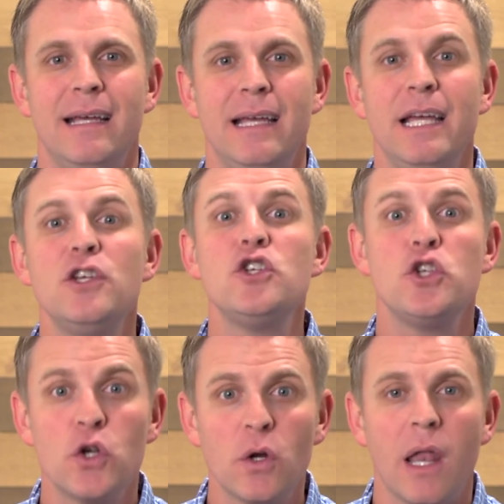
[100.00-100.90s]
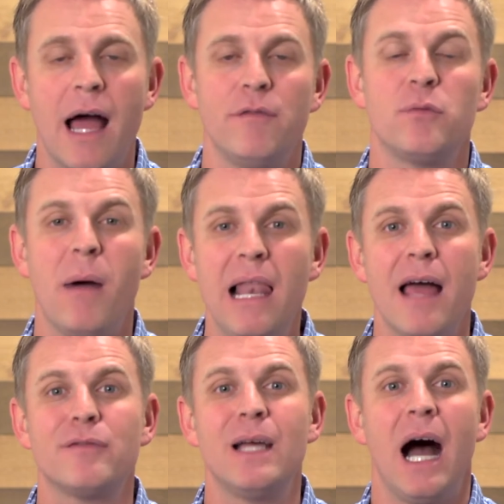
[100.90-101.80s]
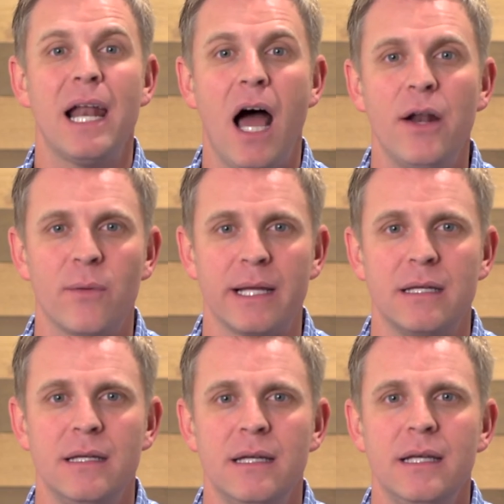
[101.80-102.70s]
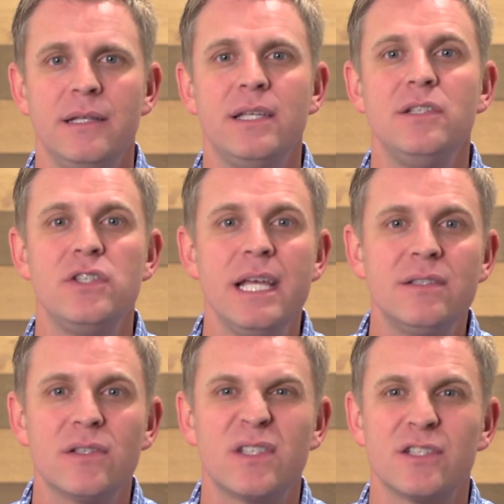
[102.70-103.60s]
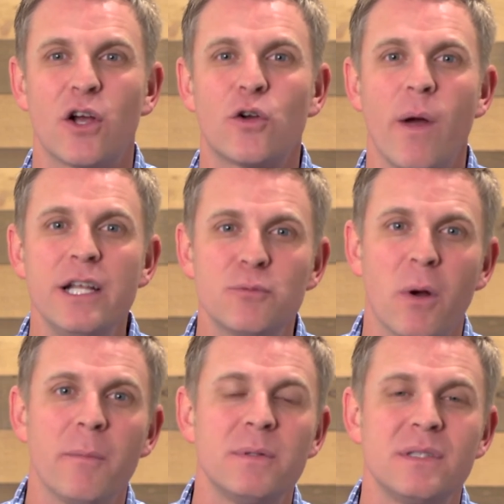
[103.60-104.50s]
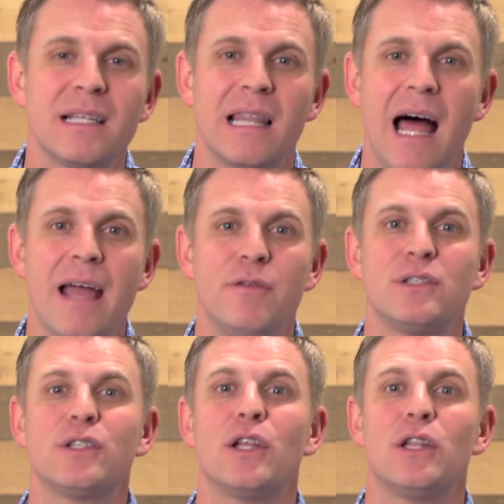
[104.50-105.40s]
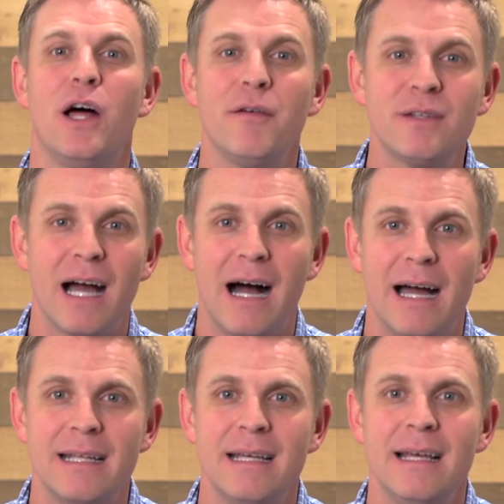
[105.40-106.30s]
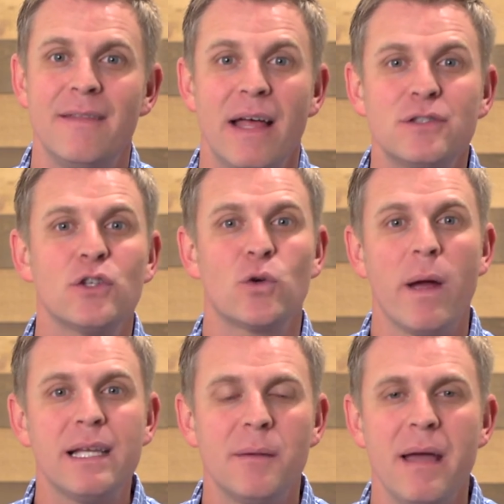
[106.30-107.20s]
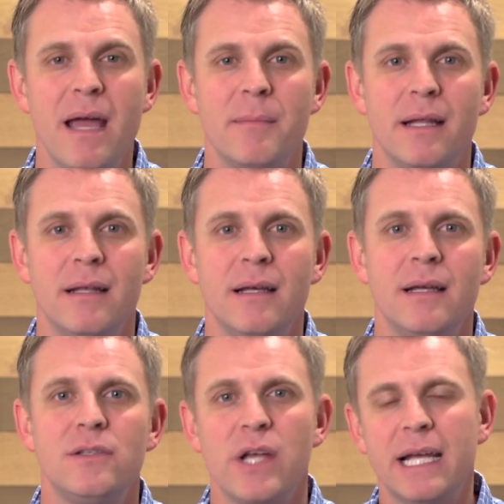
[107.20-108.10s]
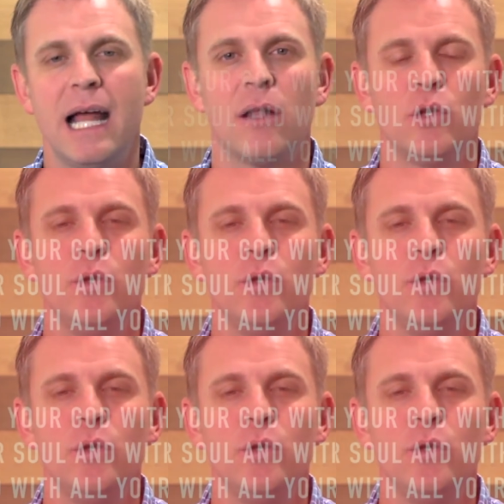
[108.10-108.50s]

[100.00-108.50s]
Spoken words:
Is your life, is my life God honoring? You see, Jesus says our greatest purpose in life is to love God. That's the great commandment. Check it out.